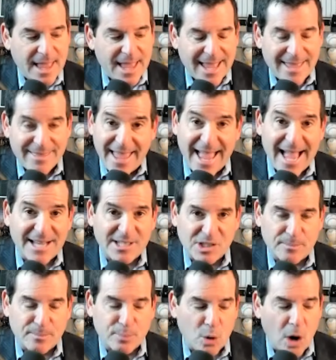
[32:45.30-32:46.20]
They had
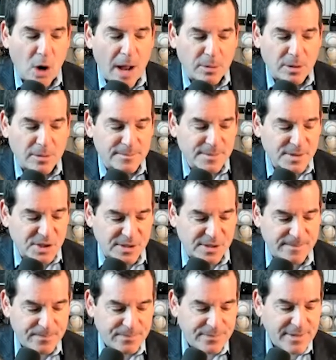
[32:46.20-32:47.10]
some problems,
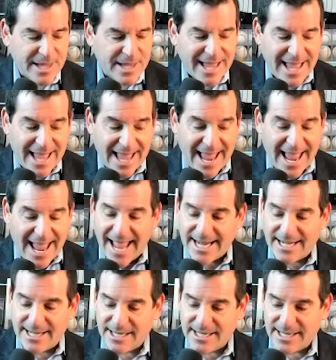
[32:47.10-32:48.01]

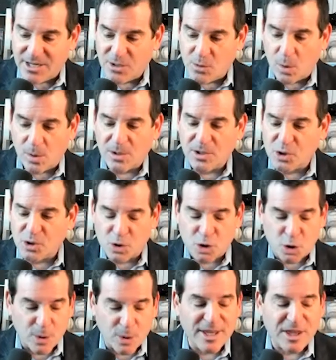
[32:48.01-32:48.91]
and in order to
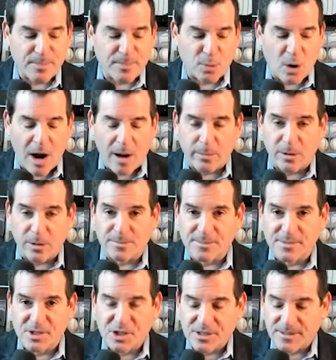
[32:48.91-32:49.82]
treat the
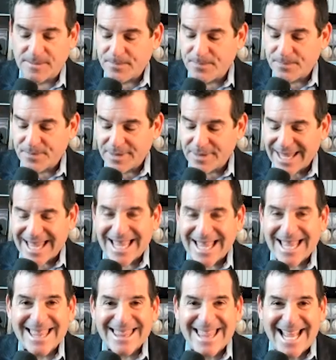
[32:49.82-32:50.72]
problems,
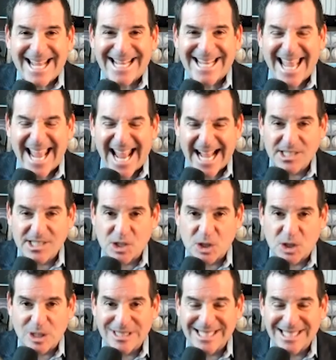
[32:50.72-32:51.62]
they
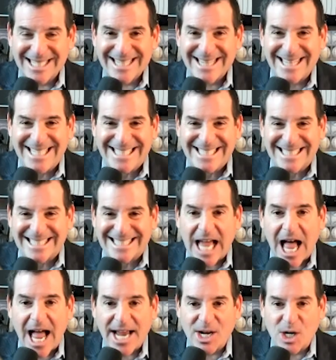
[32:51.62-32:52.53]
canceled the
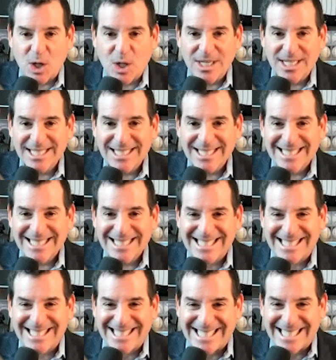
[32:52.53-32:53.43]
entire
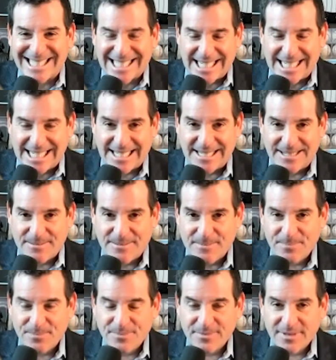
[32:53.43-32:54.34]
season.
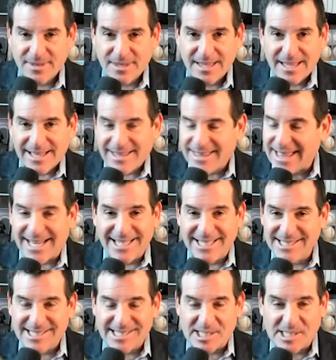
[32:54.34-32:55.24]
They
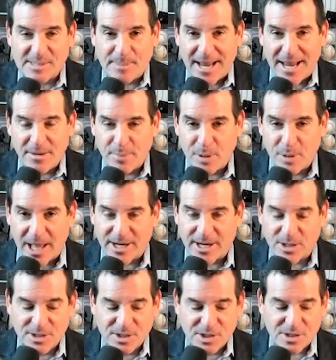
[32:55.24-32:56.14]
didn't suspend
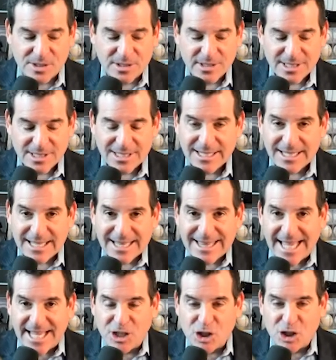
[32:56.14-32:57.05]
players.
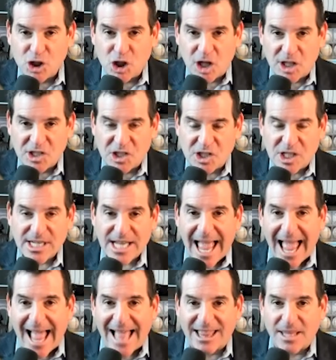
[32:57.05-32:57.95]
They just
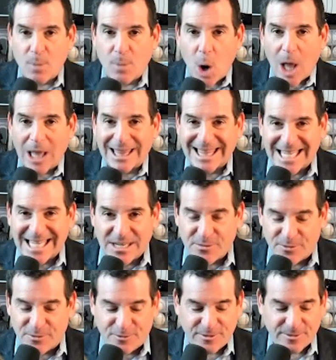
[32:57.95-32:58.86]
had them all
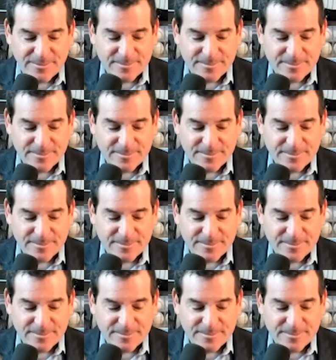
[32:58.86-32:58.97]
leave.